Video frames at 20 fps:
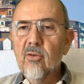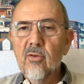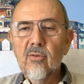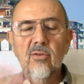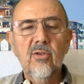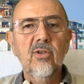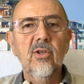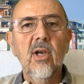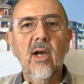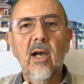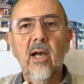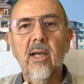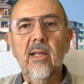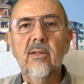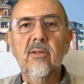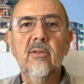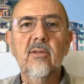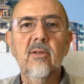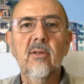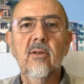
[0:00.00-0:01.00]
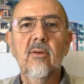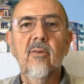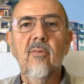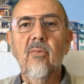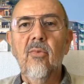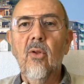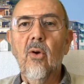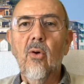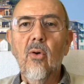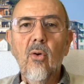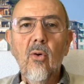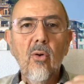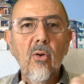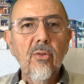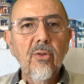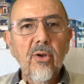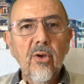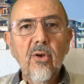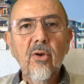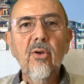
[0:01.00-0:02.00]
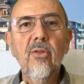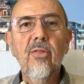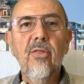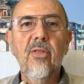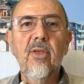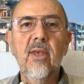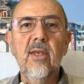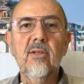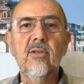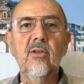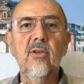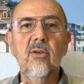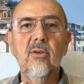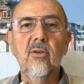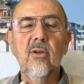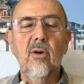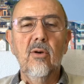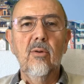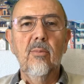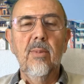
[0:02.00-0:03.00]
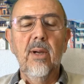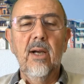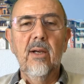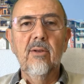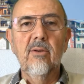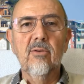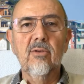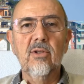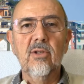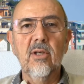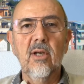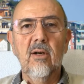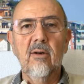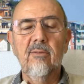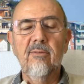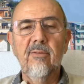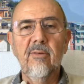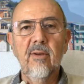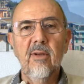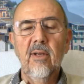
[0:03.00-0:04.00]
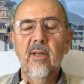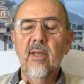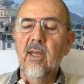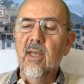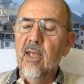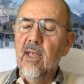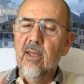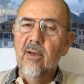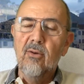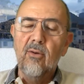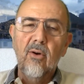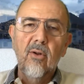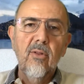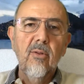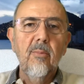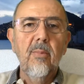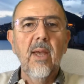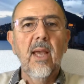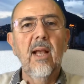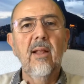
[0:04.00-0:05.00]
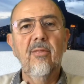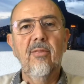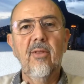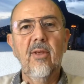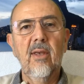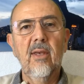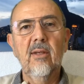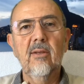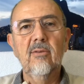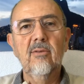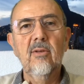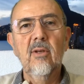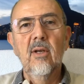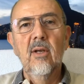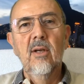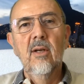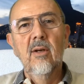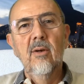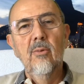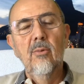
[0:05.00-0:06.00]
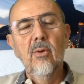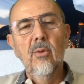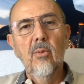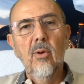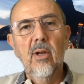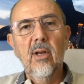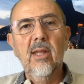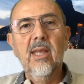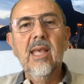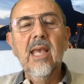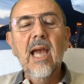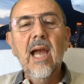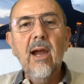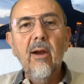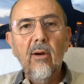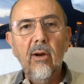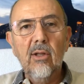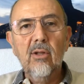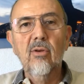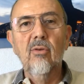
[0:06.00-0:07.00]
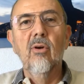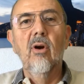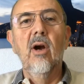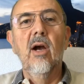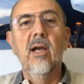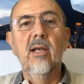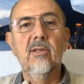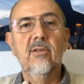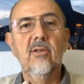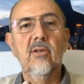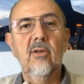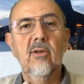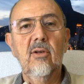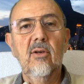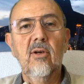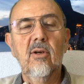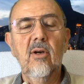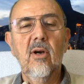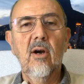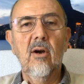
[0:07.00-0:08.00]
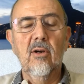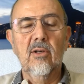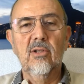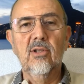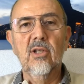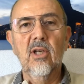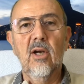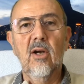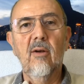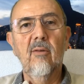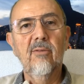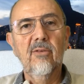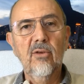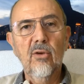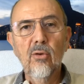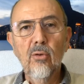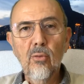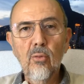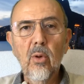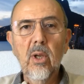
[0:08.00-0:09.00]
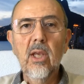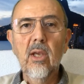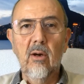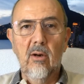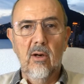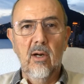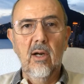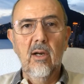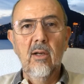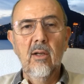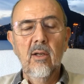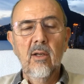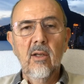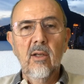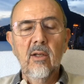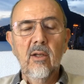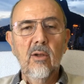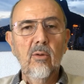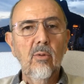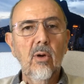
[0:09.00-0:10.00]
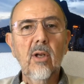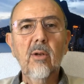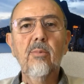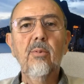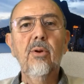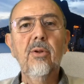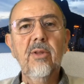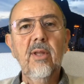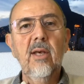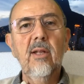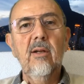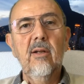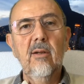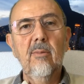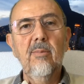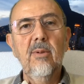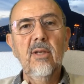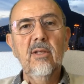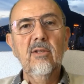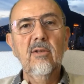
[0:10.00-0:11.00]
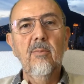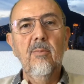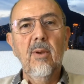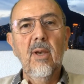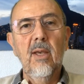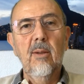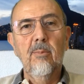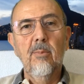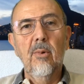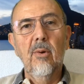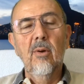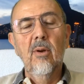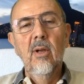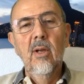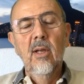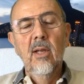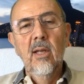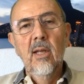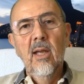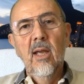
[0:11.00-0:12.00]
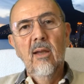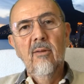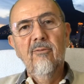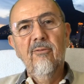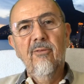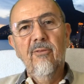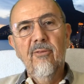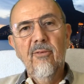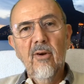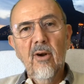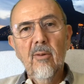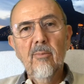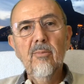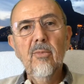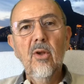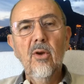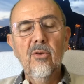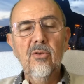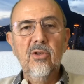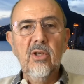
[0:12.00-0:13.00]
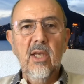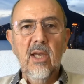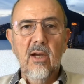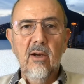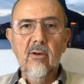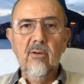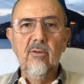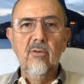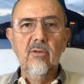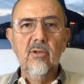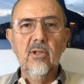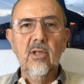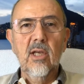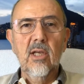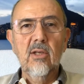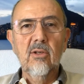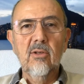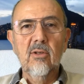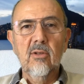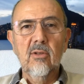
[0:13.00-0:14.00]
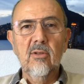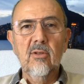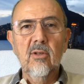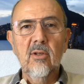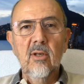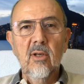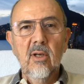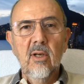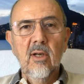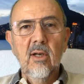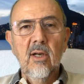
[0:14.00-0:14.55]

two sides, all the good things that you know about yourself and all the bad things. We want to characterize ourselves, who we are. You want to put that on a piece of paper, and from those characterizations,